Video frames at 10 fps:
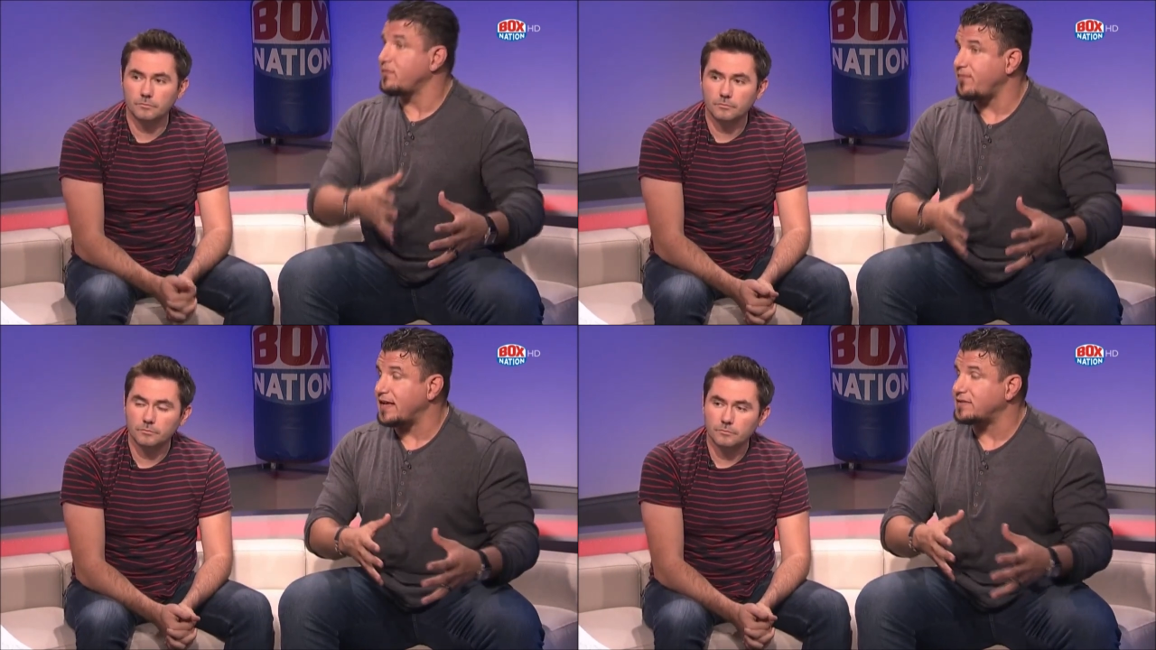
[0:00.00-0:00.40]

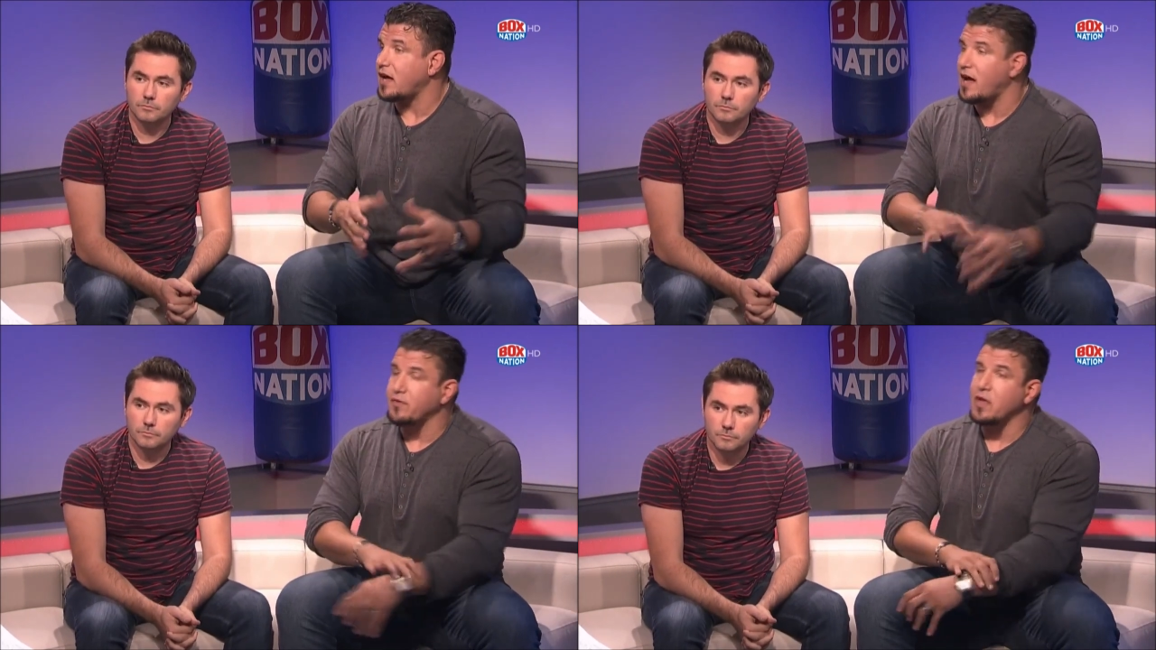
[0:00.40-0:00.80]
Speaker 1: face
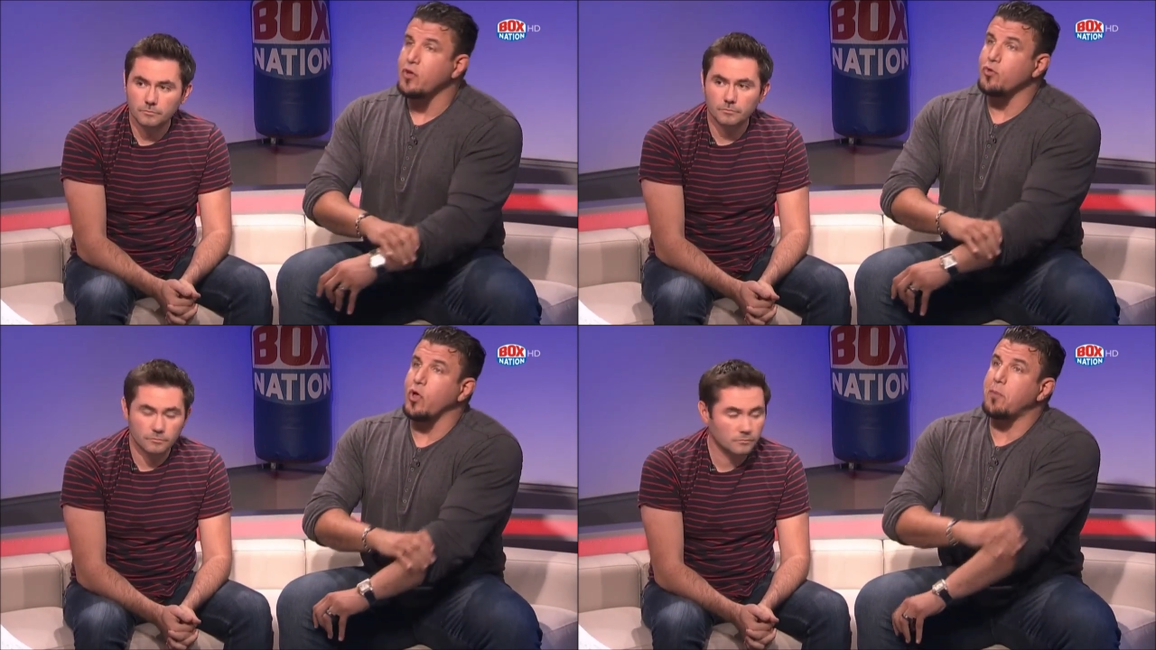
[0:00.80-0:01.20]
off.
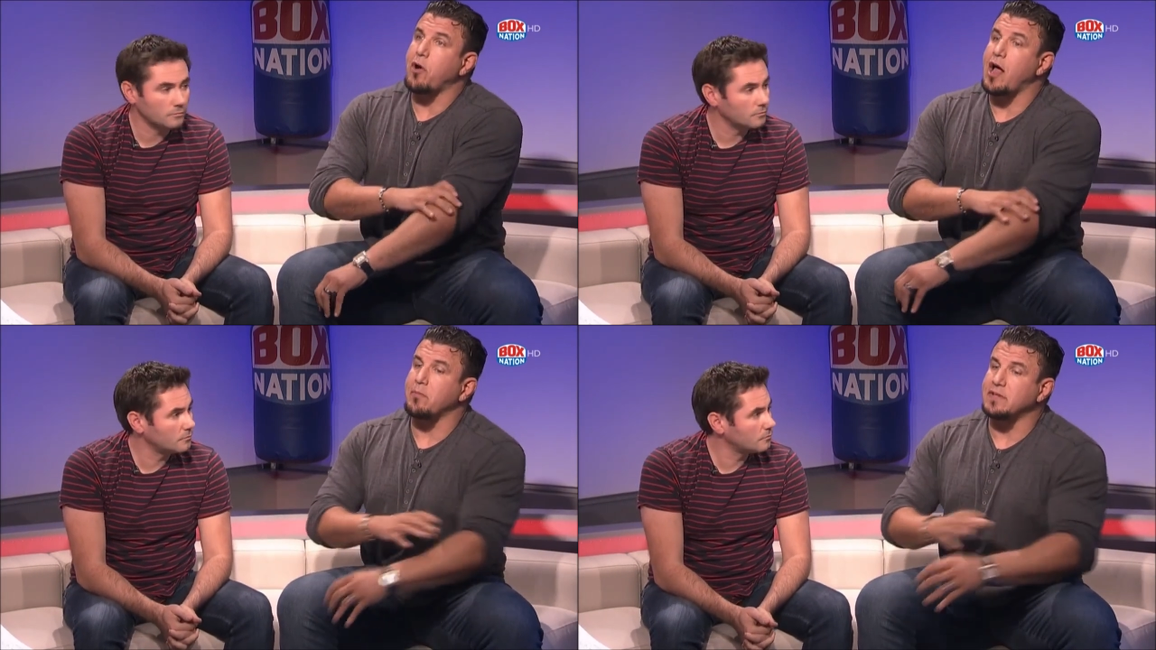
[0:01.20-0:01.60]
The only
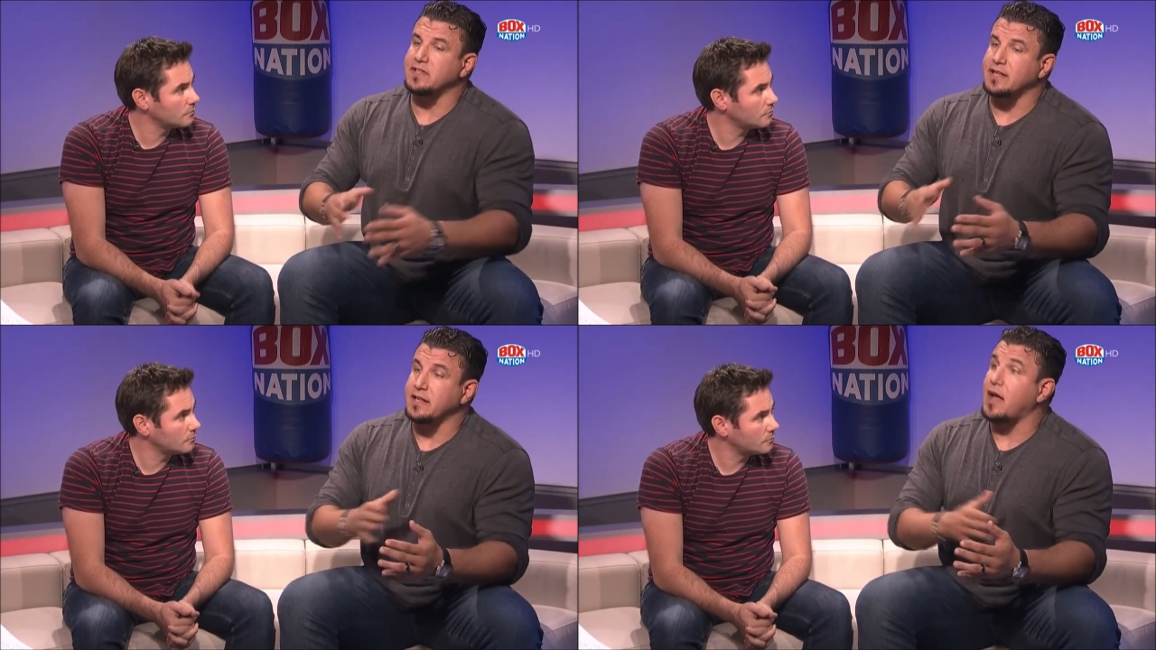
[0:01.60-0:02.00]
problem
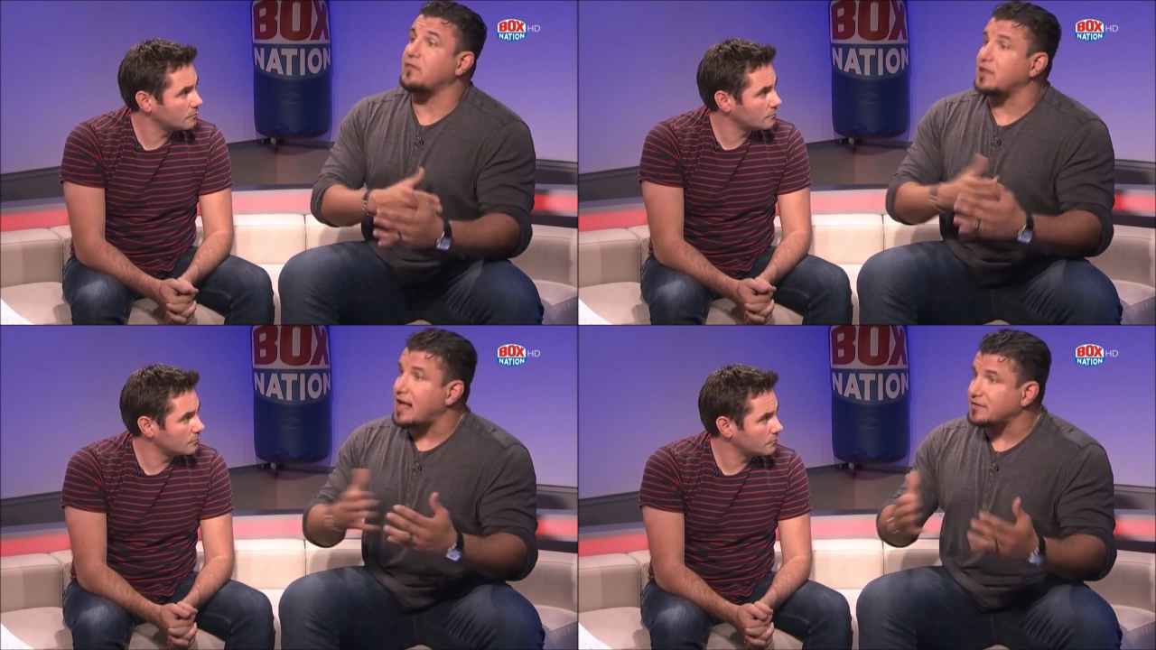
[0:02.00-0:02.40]
is that
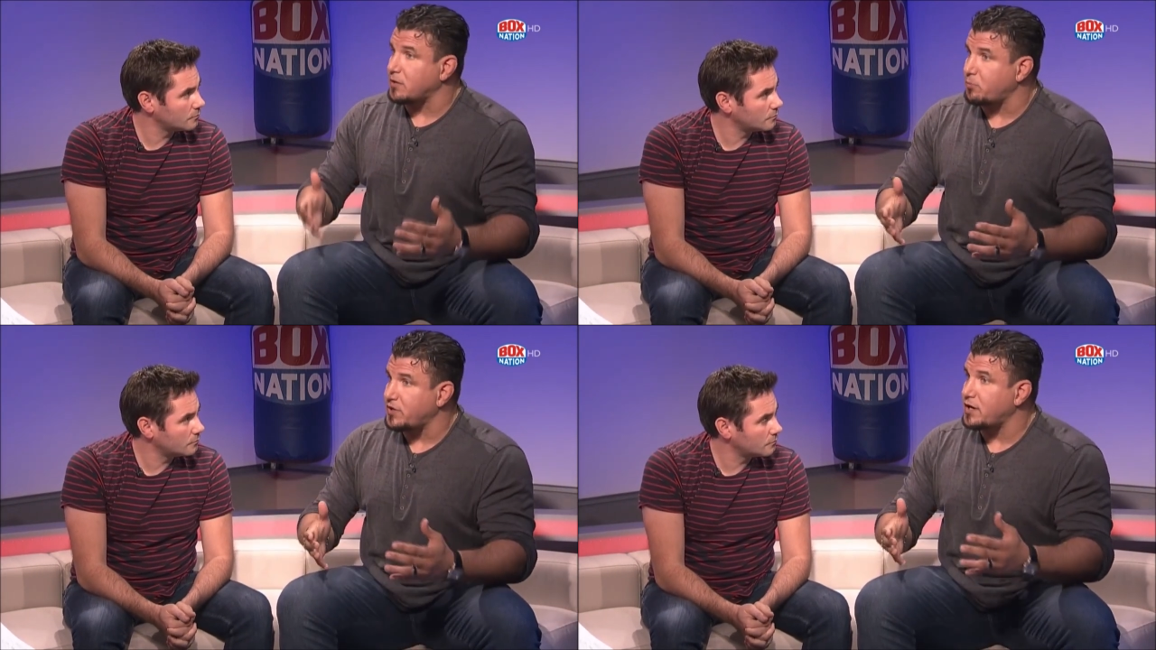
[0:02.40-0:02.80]
of the last
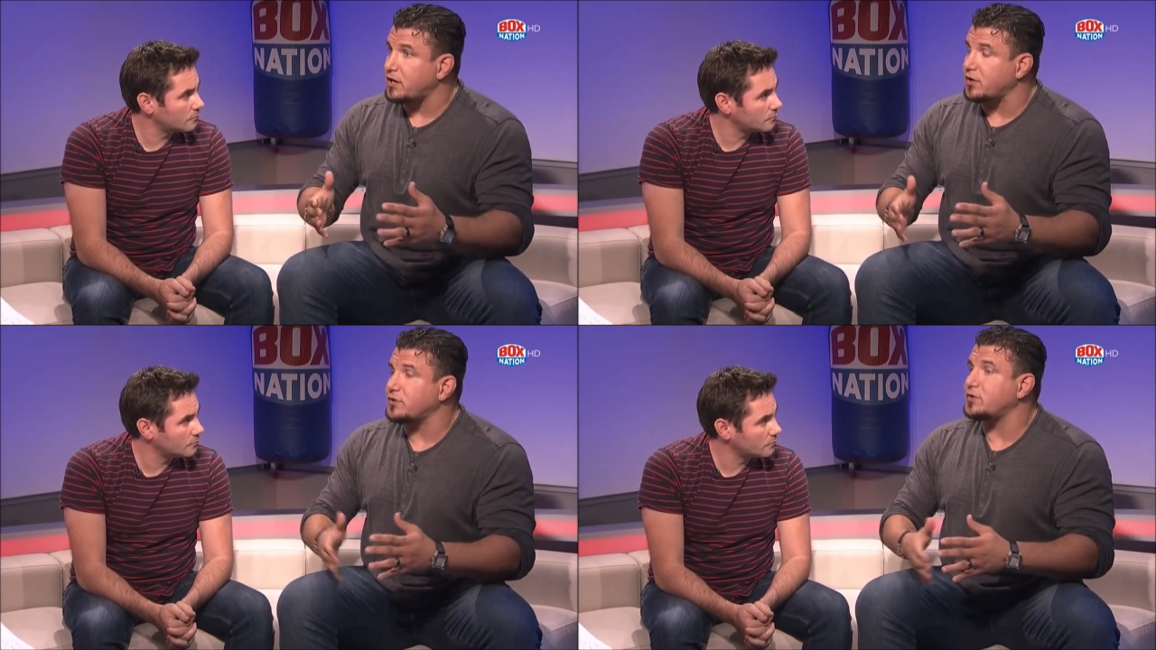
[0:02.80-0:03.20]
couple
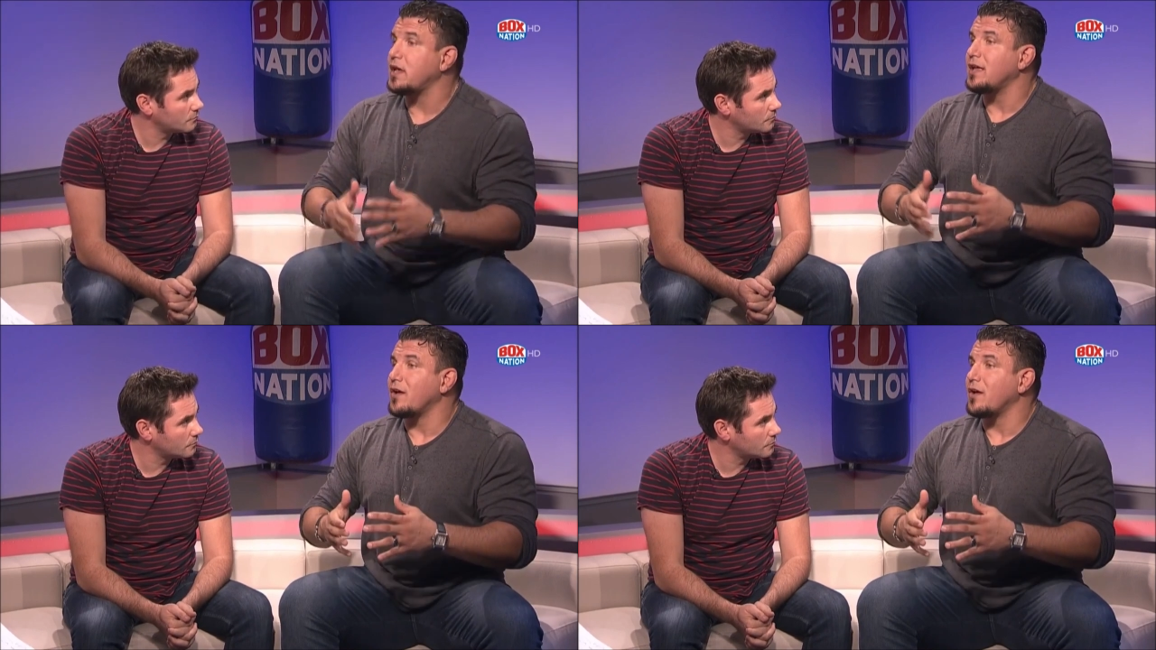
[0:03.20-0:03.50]
years,